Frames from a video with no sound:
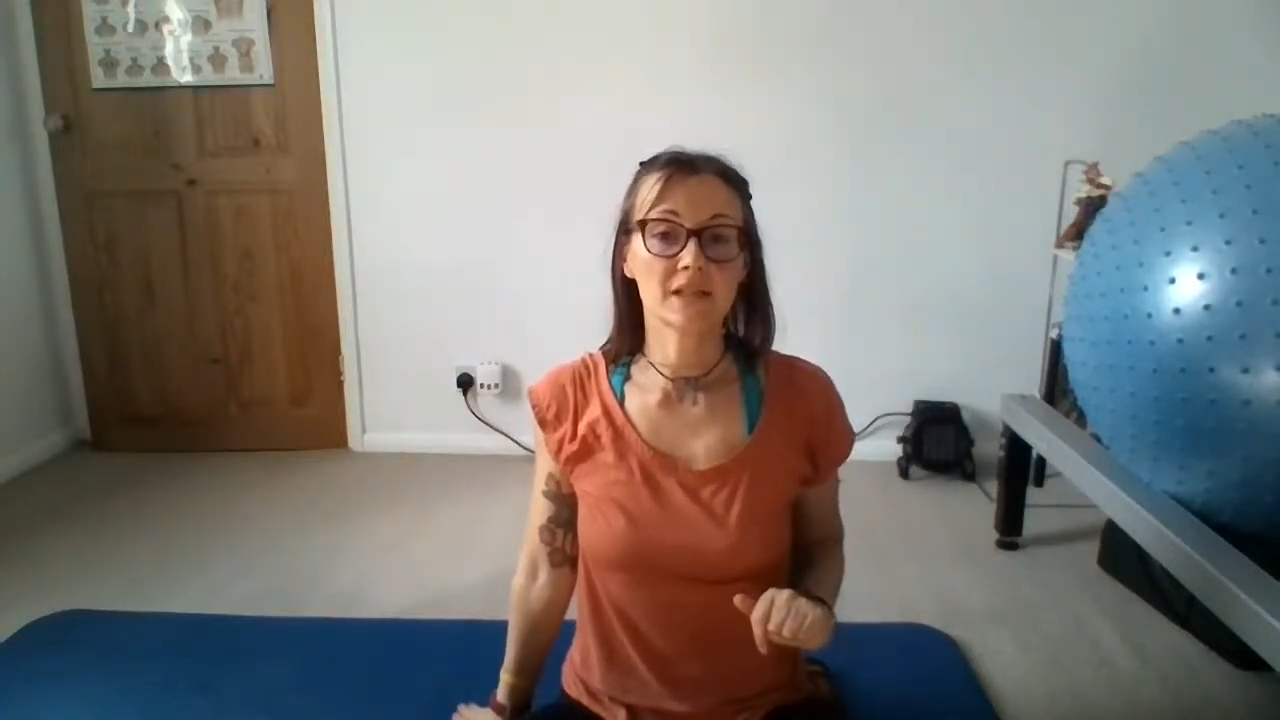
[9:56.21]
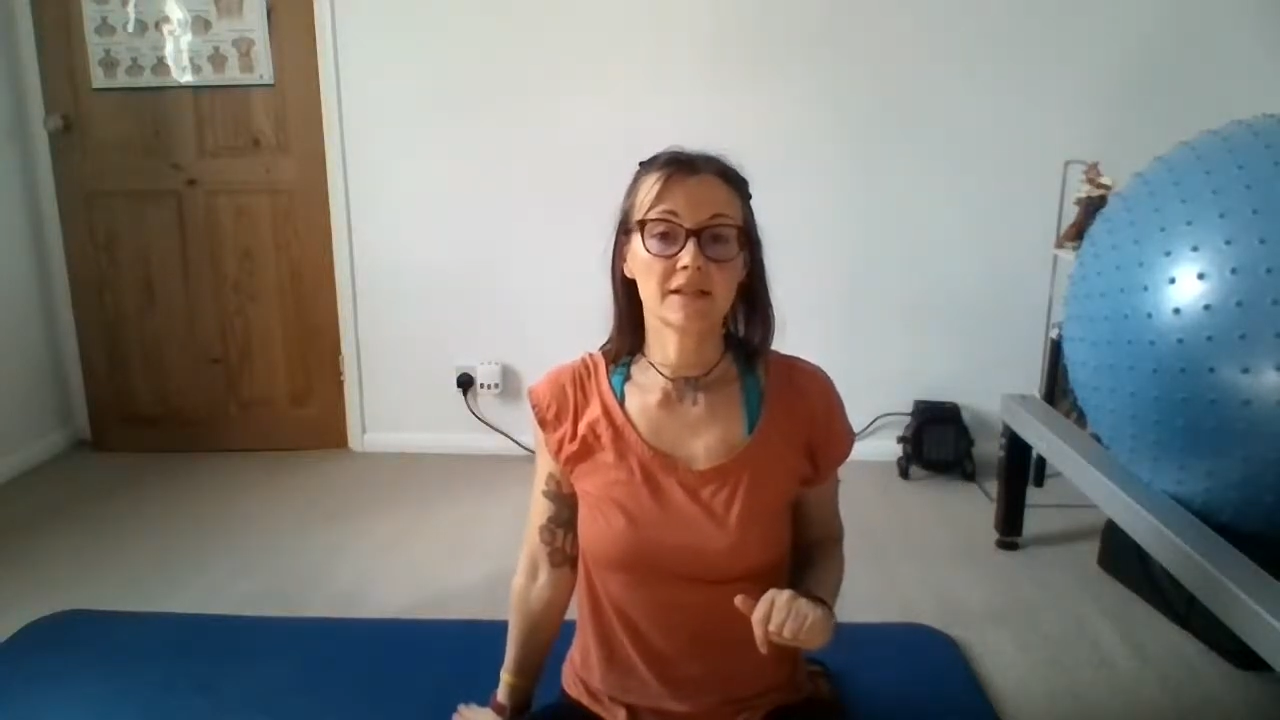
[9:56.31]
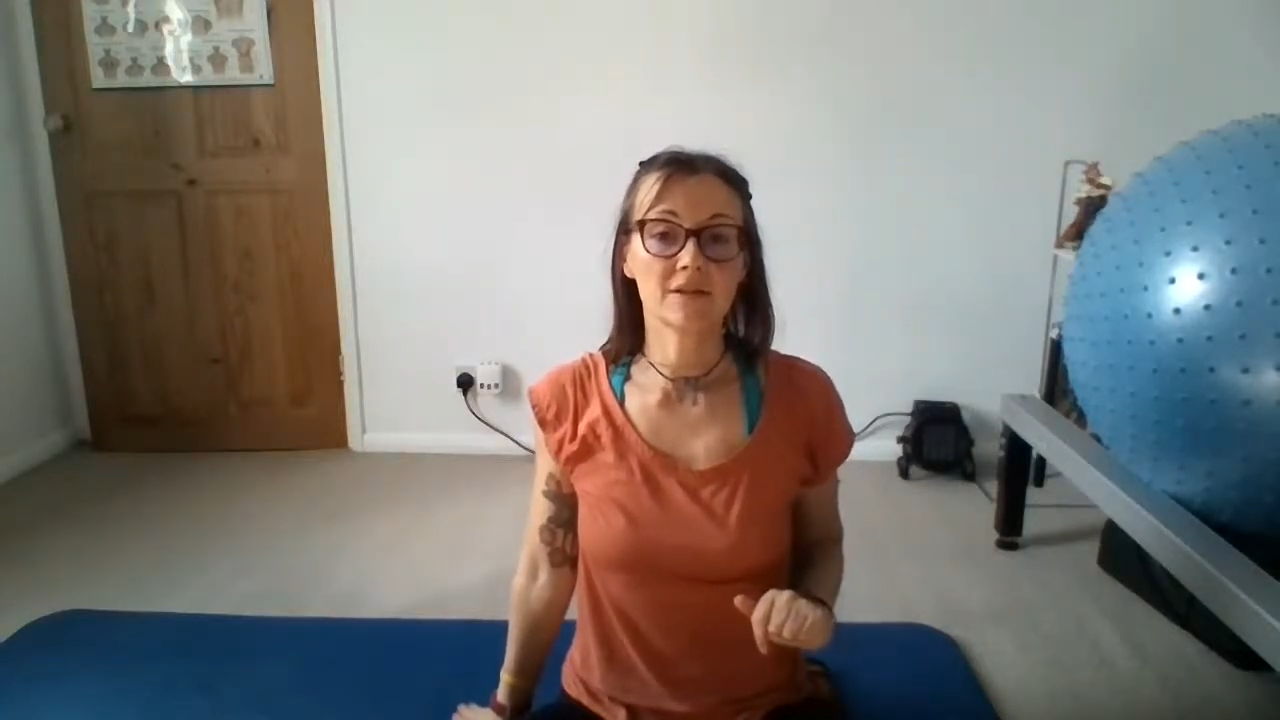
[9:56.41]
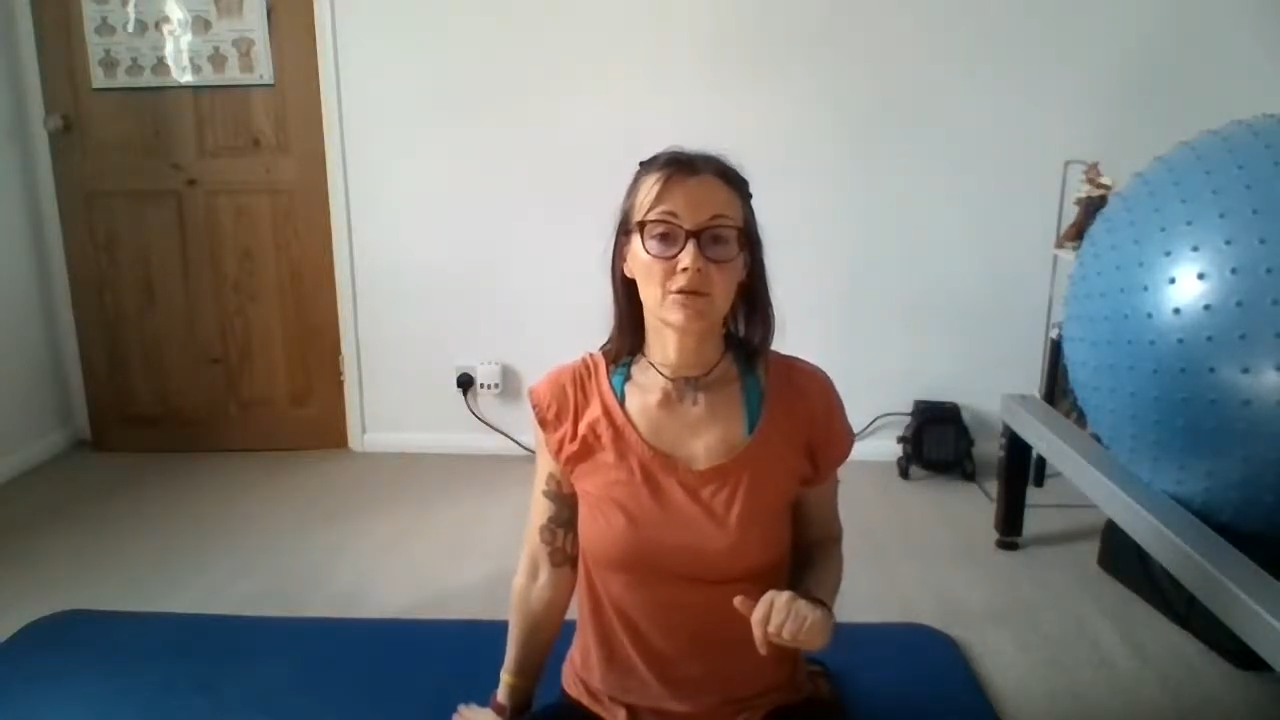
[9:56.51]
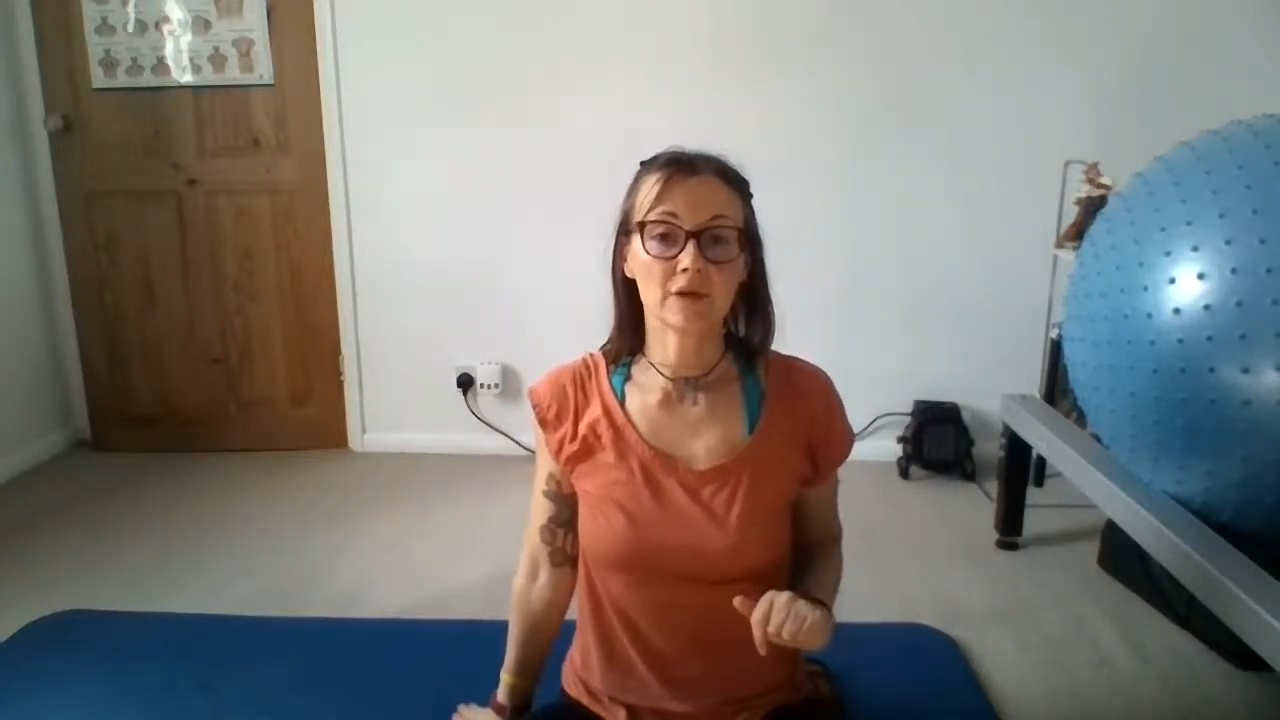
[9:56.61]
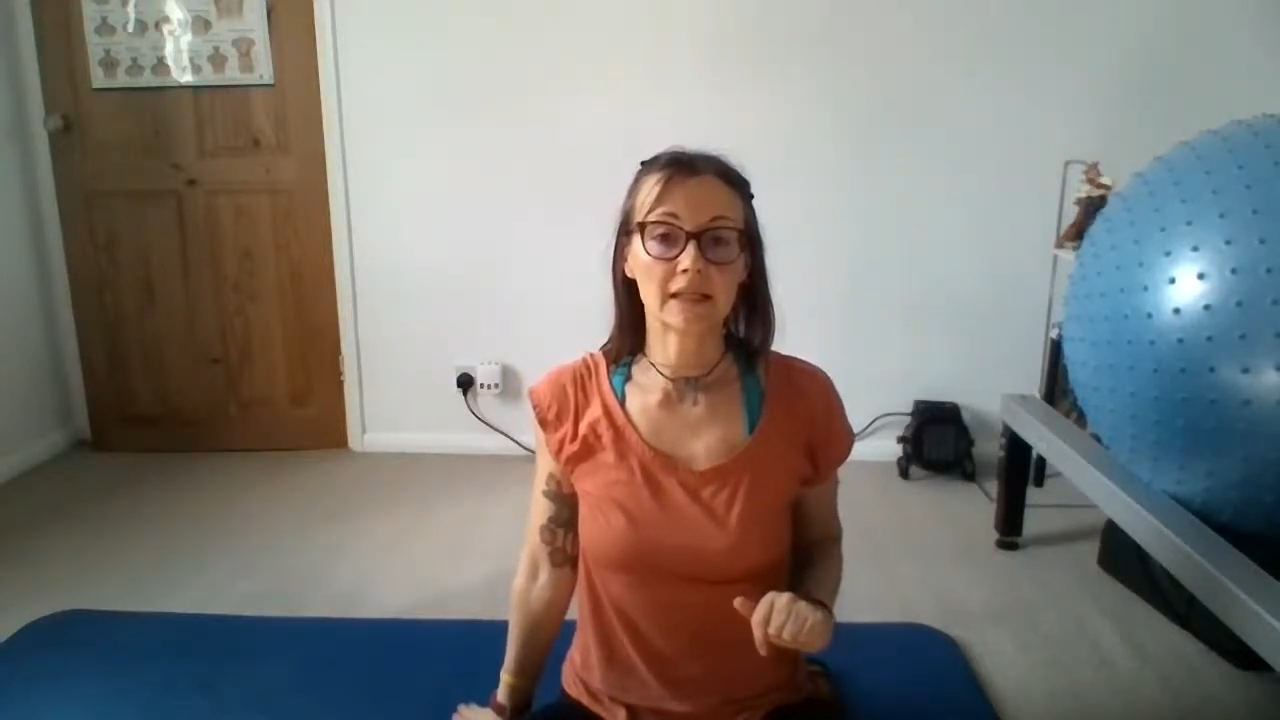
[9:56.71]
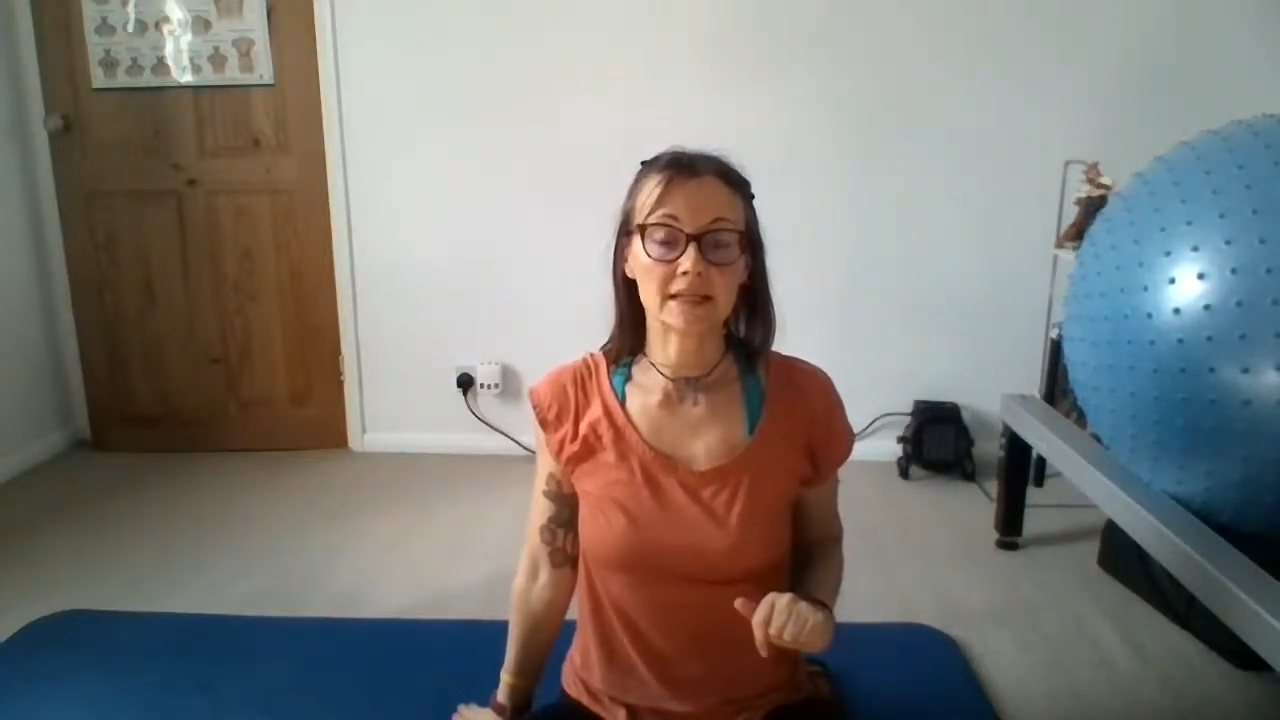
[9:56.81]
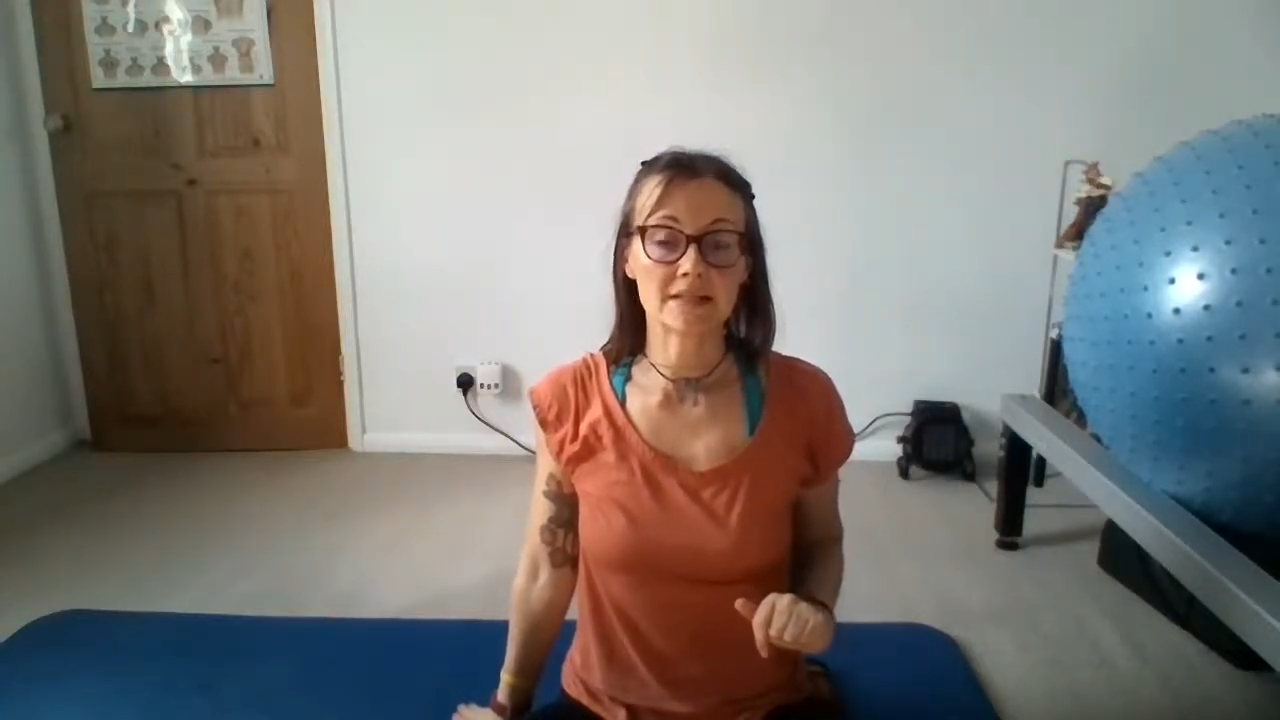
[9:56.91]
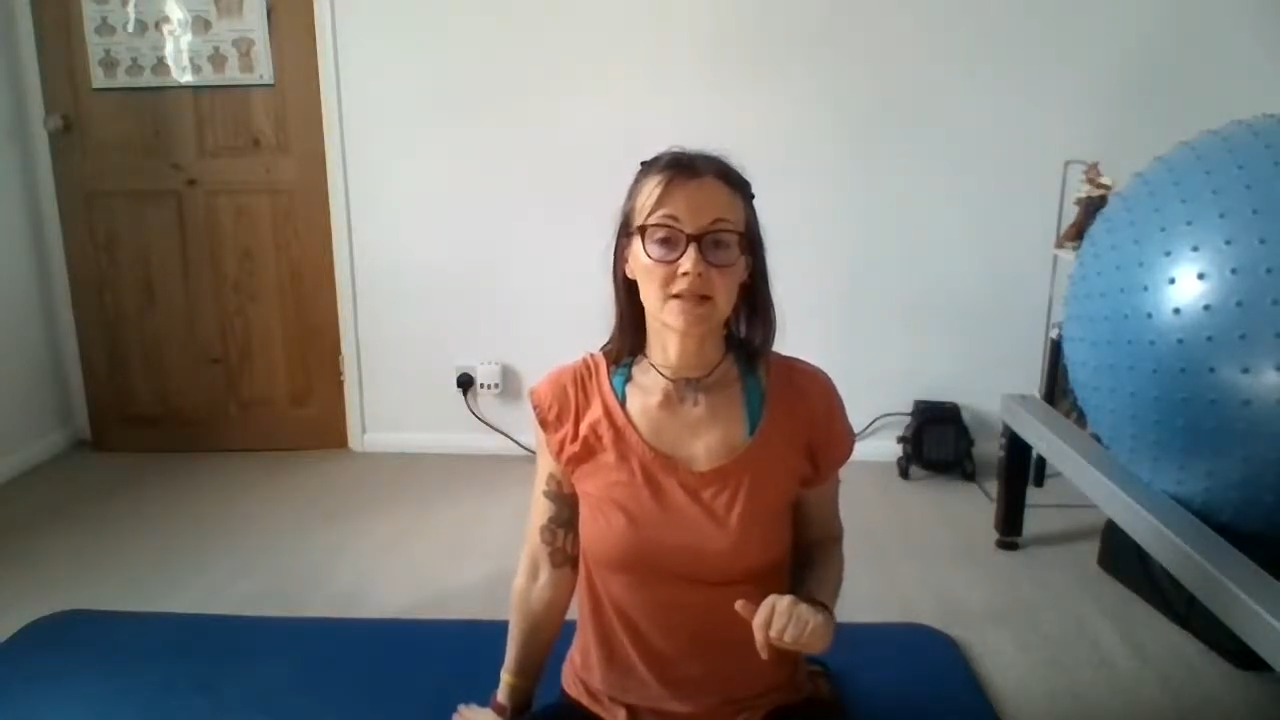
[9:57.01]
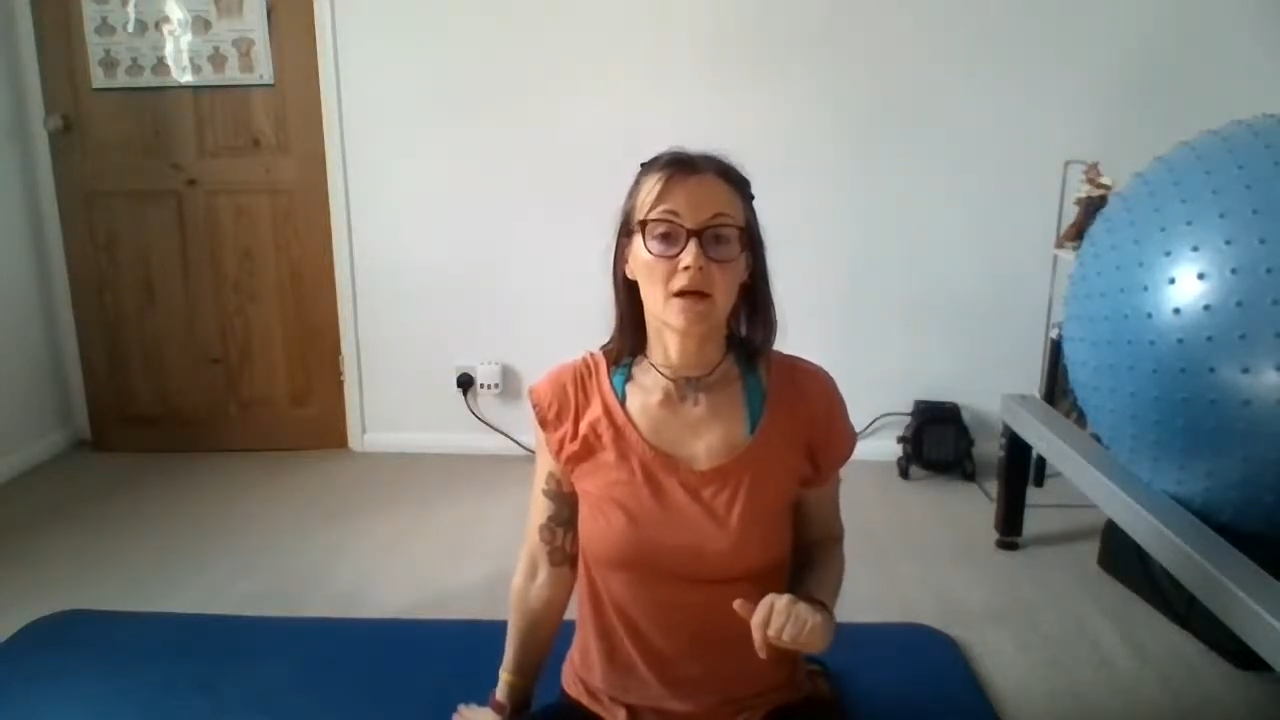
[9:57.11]
little
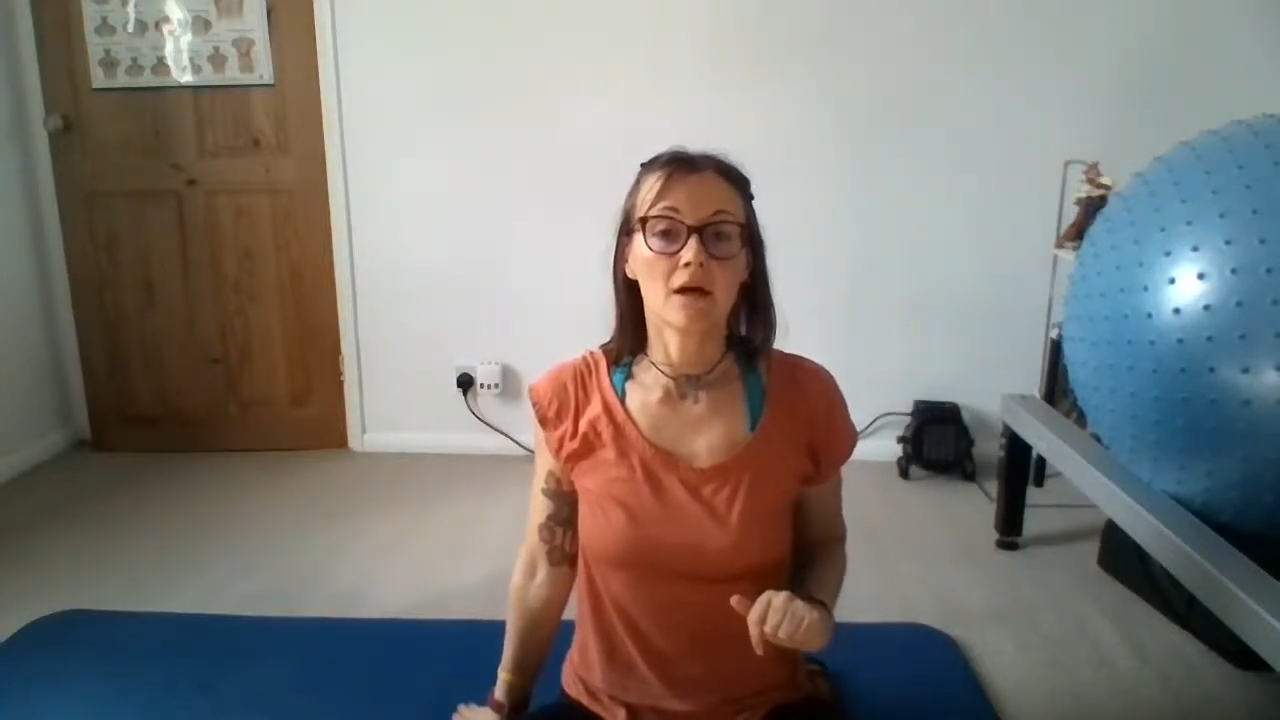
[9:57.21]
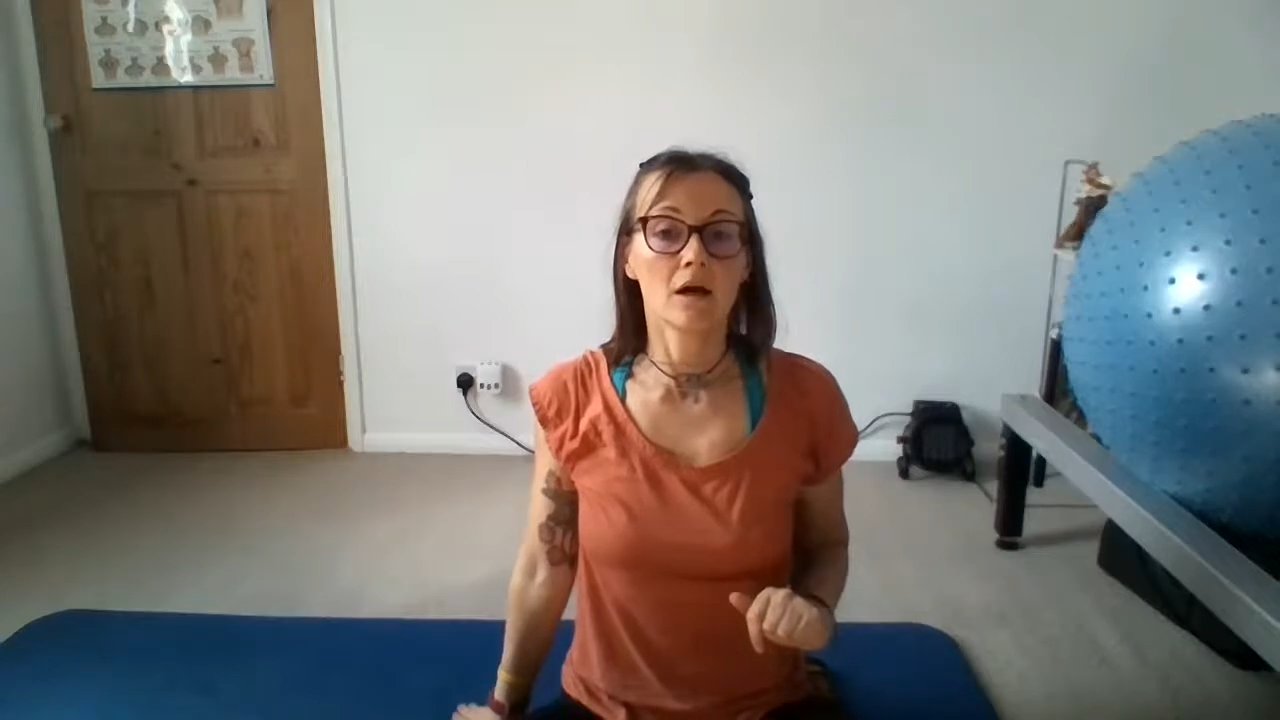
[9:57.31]
release